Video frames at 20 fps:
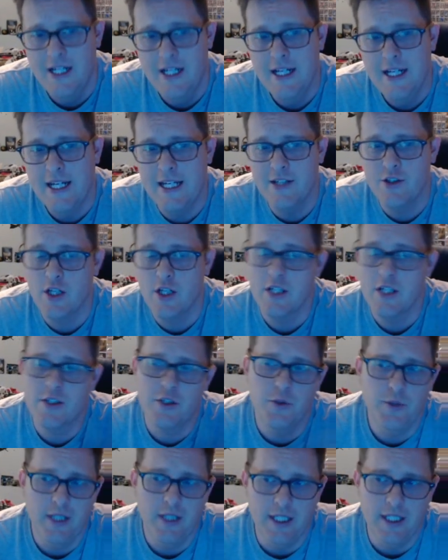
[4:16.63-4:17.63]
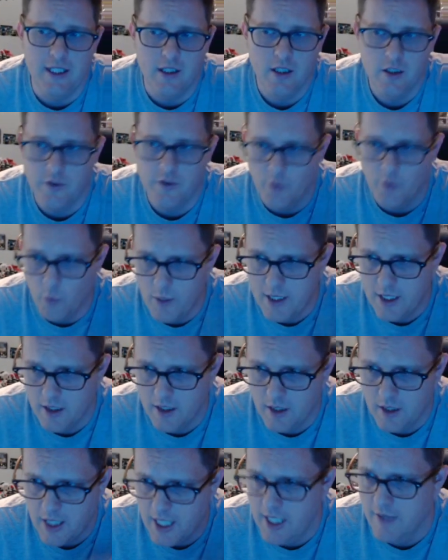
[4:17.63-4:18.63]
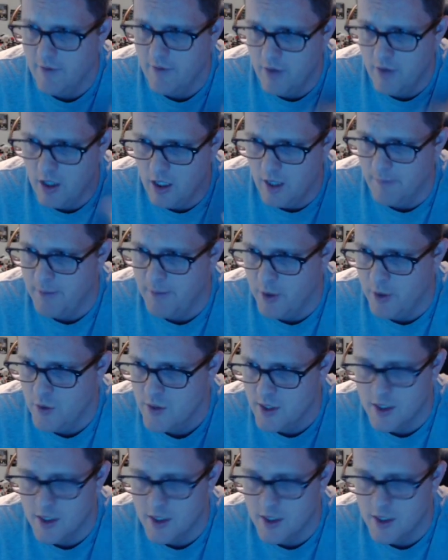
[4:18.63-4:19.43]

He's just unique. So we can kind of abuse